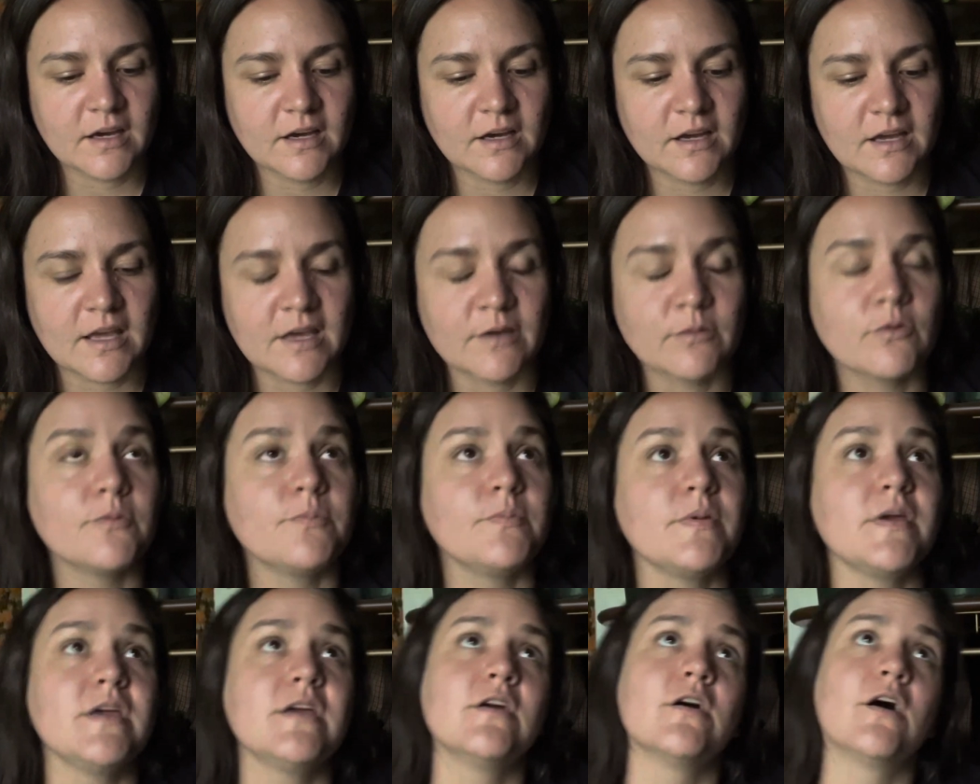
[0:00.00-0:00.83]
it would
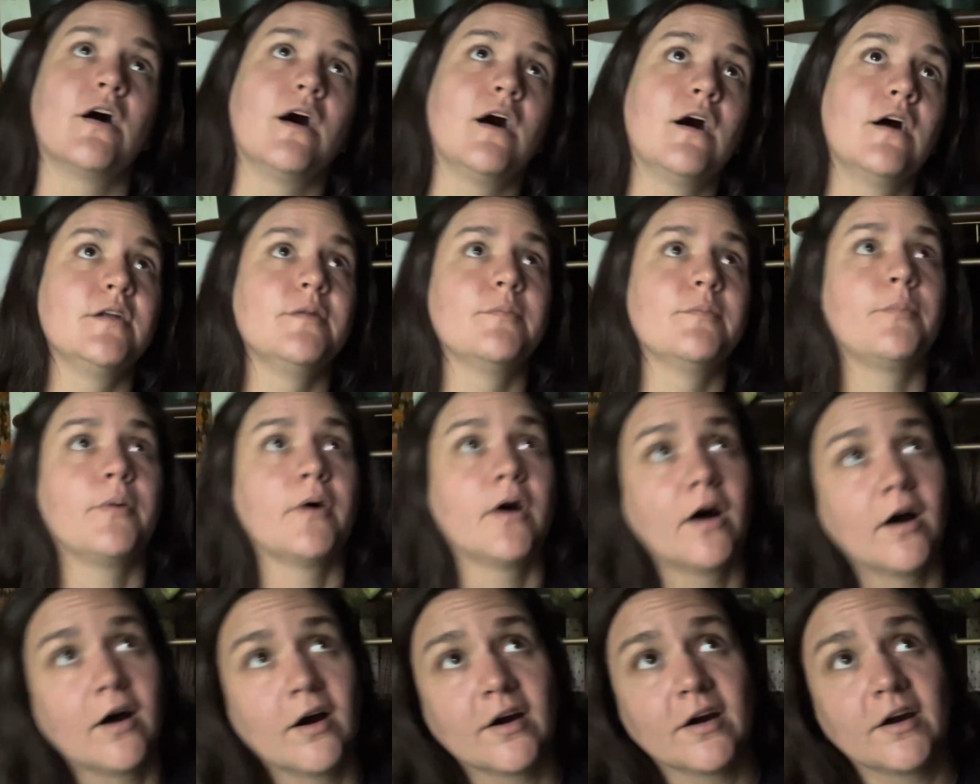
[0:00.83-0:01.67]
be on
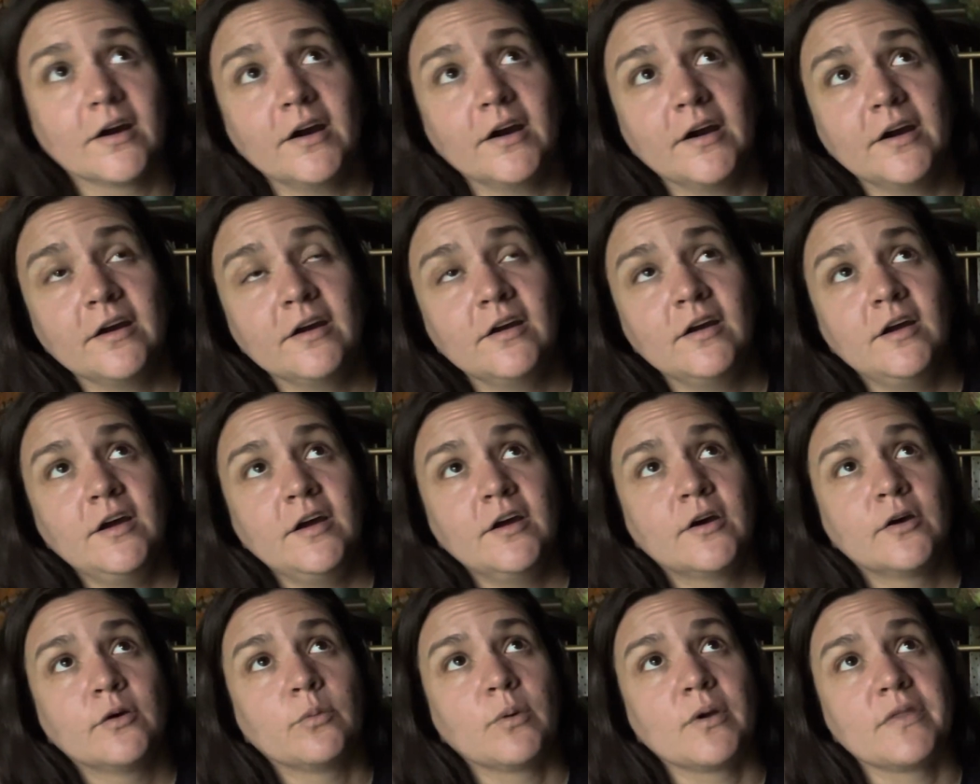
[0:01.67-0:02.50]
par
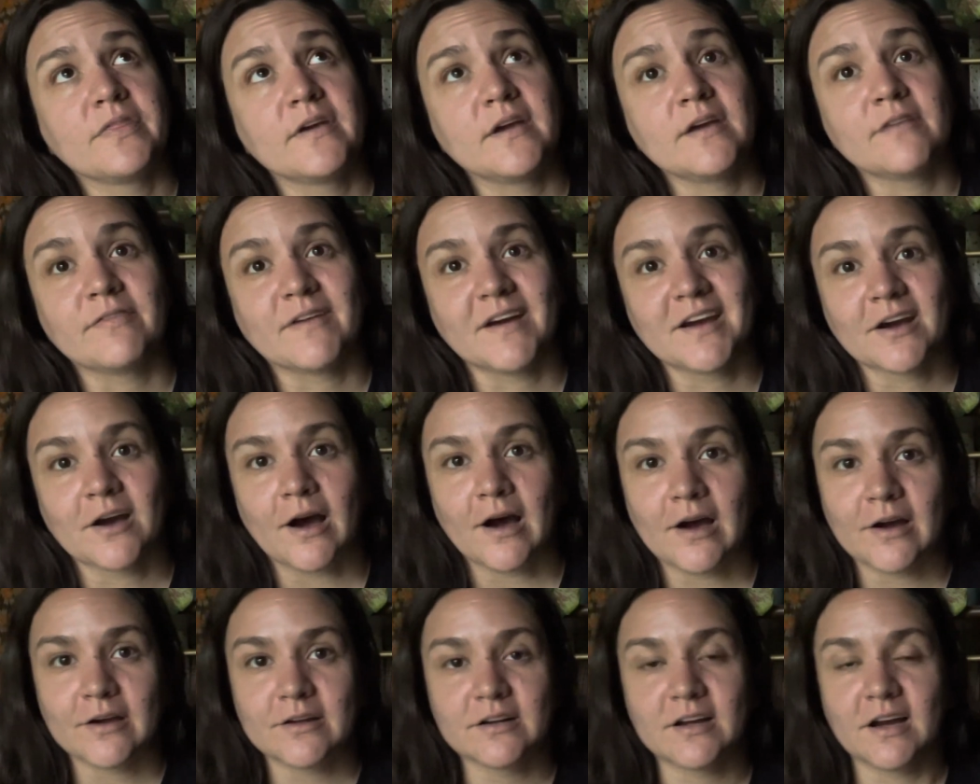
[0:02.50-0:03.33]
with if I
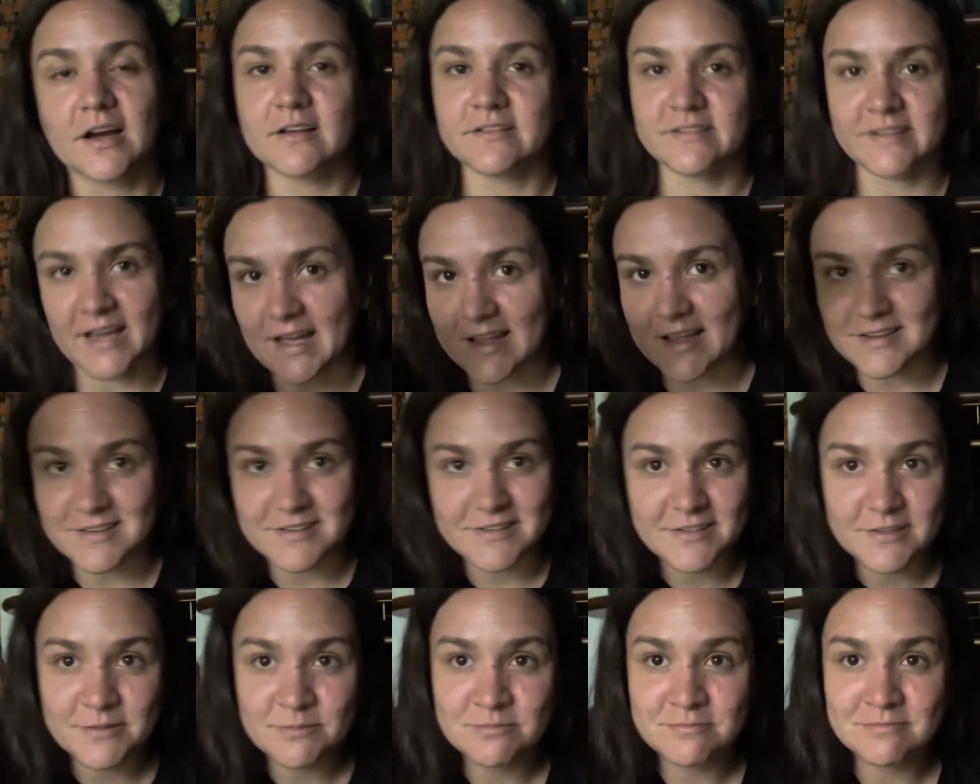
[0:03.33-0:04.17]
got a
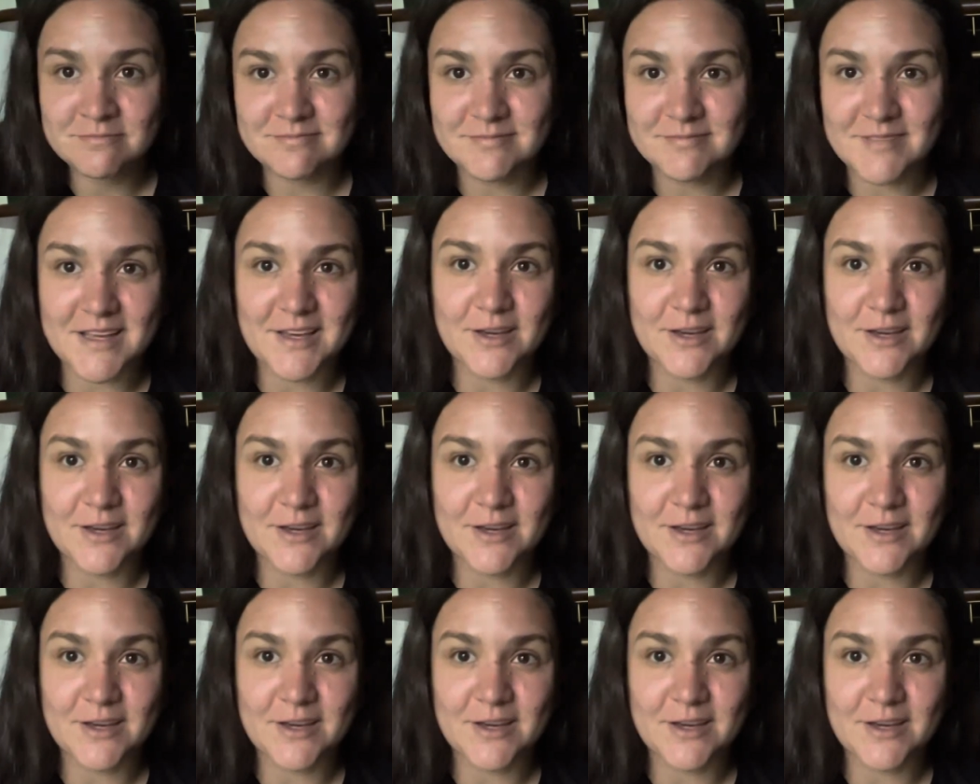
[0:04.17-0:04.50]
tent, like